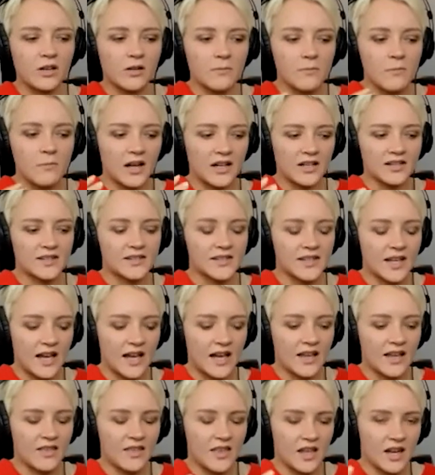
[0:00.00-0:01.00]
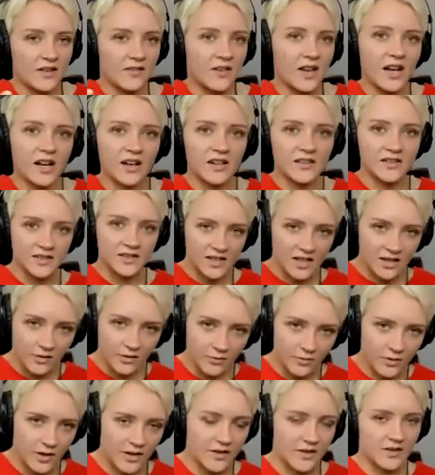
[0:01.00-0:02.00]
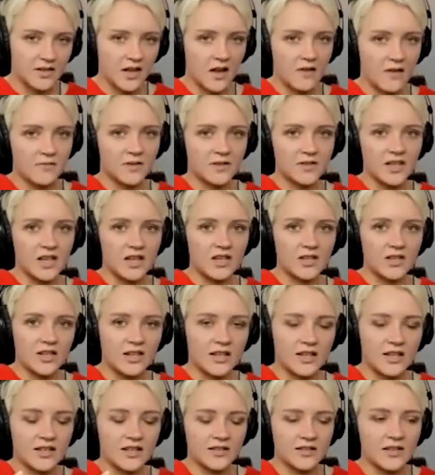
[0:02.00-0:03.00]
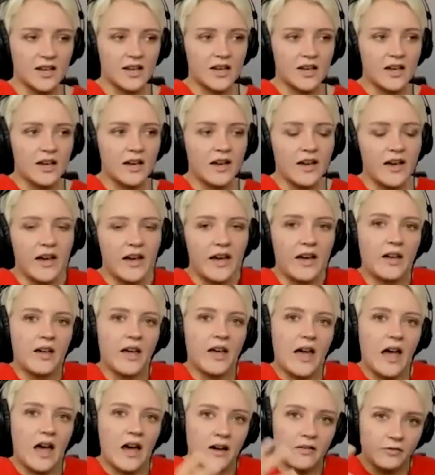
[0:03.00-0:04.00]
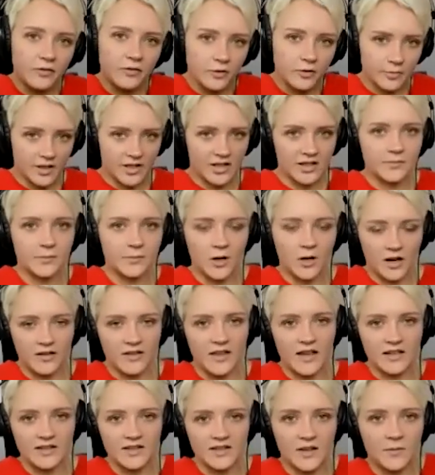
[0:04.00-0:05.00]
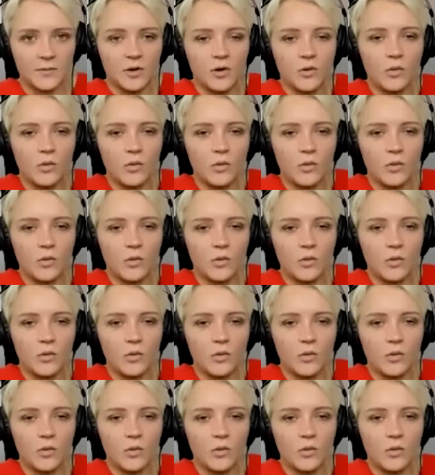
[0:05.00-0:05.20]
your mindset that I've kind of seen throughout this conversation is everybody's part of that team.